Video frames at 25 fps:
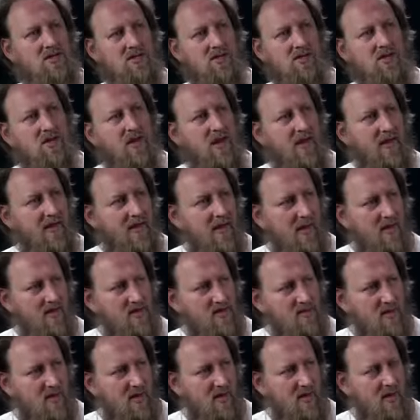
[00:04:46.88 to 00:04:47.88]
he doesn't look like the
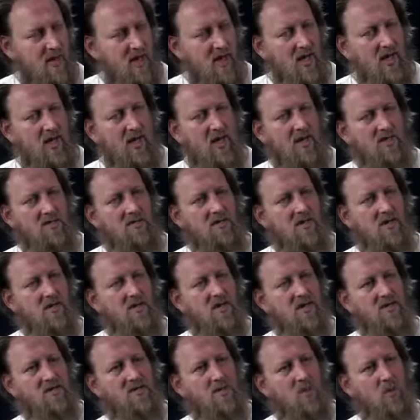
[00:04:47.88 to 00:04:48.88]
gas man. I say,
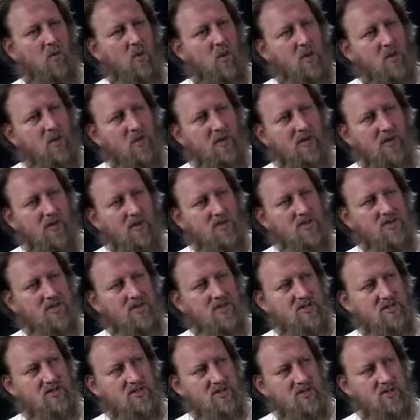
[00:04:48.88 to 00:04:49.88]
okay, so what
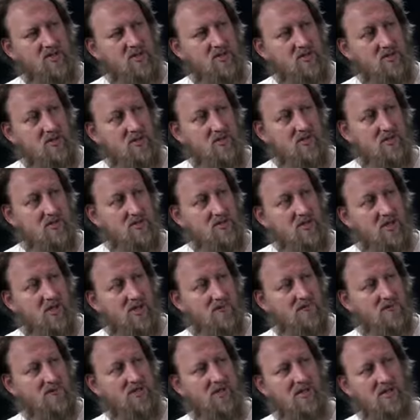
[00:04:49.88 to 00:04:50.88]
process did you use
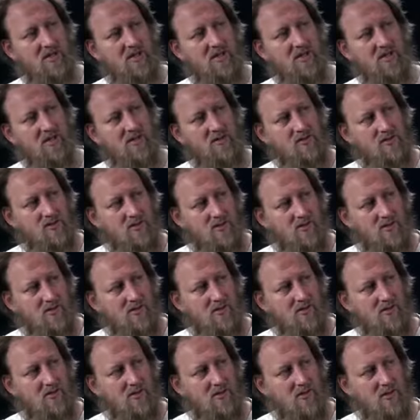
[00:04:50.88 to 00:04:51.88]
to come to that conclusion?
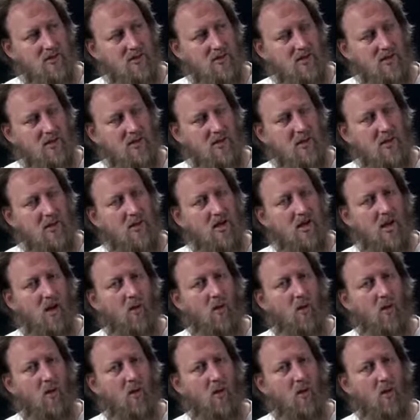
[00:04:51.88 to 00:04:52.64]
And